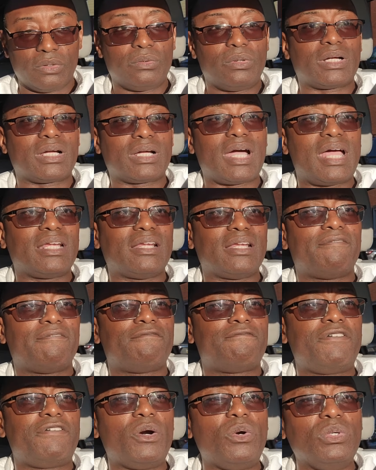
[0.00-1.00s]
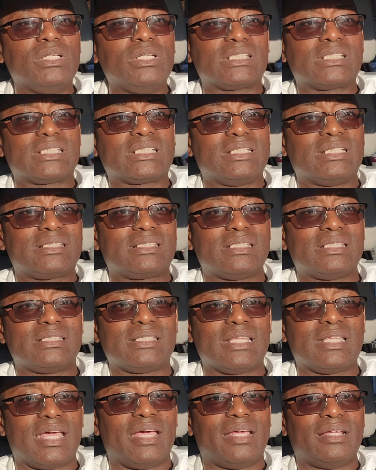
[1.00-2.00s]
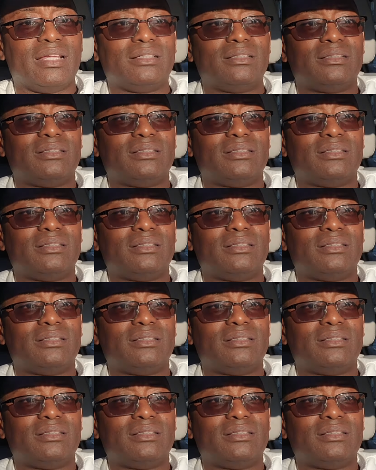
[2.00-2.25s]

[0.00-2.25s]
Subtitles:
What kind of foolishness is that?